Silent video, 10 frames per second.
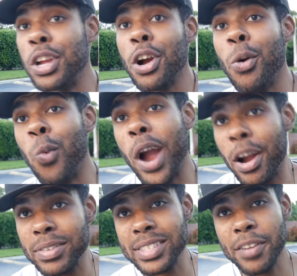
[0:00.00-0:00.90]
you're
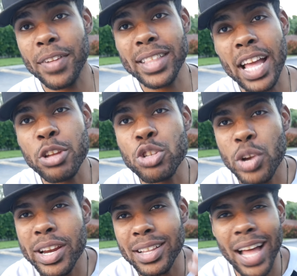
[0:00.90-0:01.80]
aware of stuff like that, you
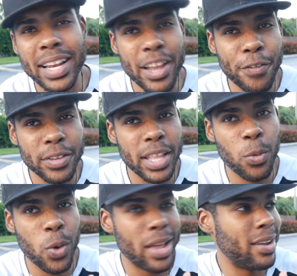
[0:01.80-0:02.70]
treat it a lot different
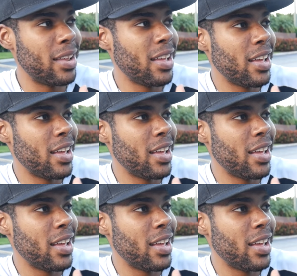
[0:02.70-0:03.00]
than when,